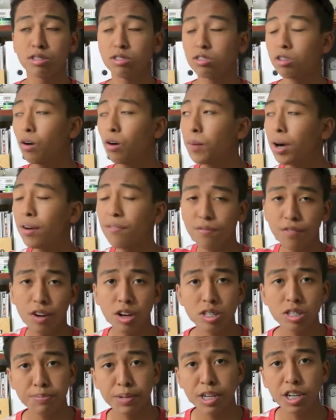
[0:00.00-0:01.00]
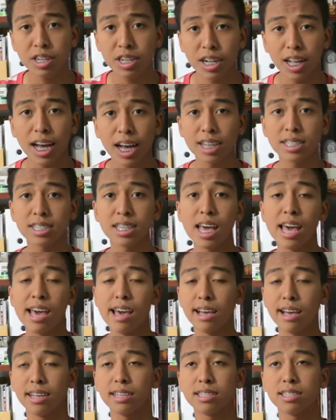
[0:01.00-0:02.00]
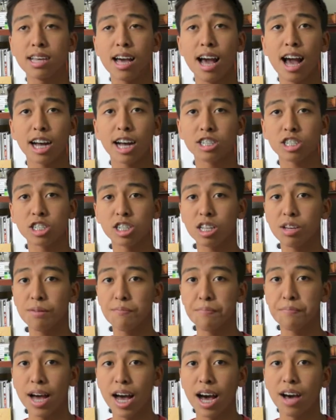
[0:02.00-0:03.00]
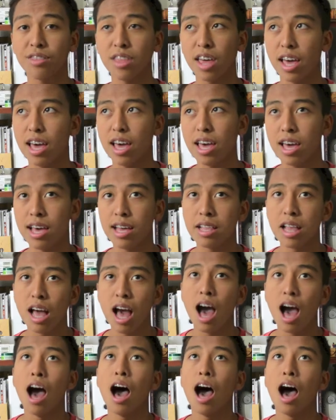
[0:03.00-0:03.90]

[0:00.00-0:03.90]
So my first period class is actually math, and